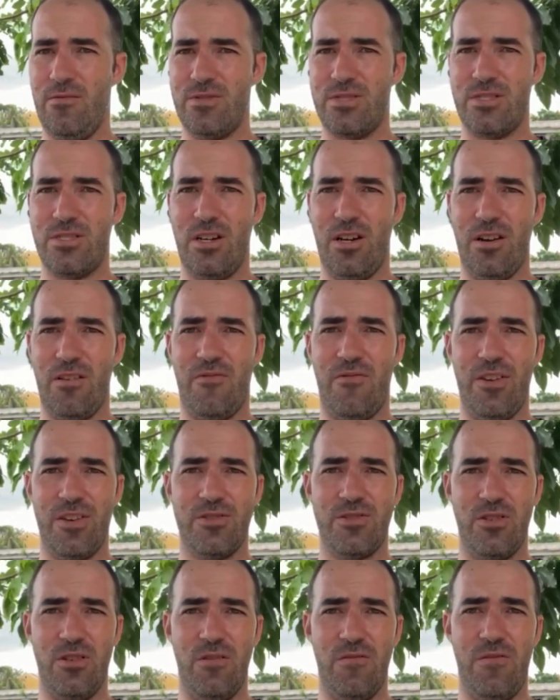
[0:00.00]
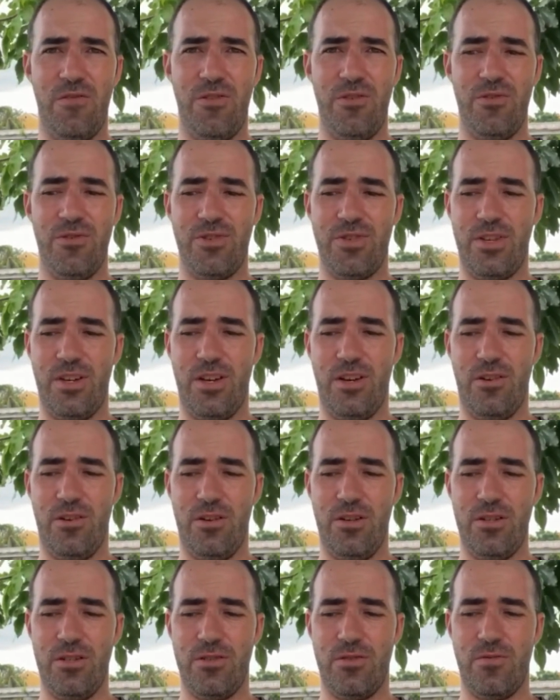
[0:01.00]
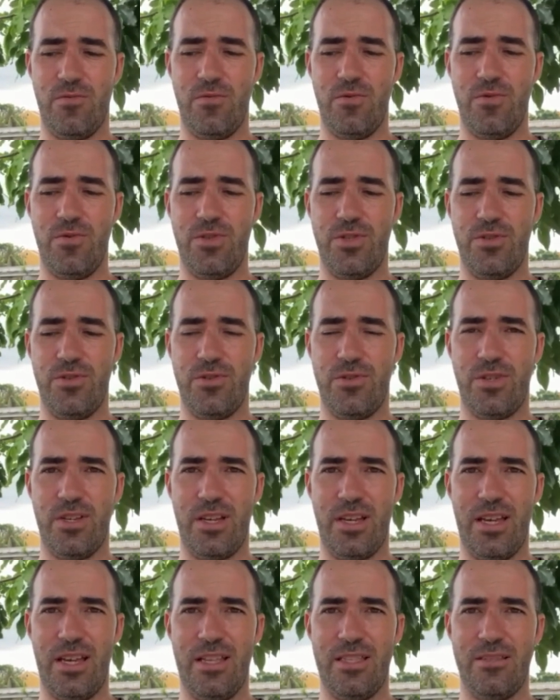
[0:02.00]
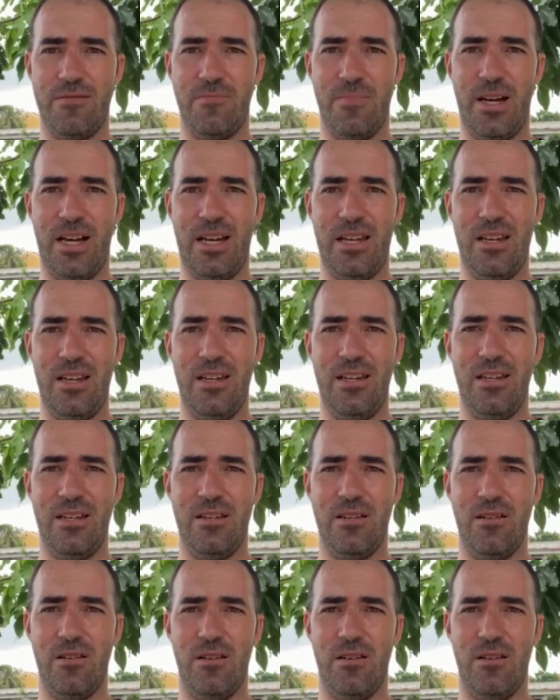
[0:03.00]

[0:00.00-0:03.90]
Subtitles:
Starting things off Thursday night, Roosters against Manly.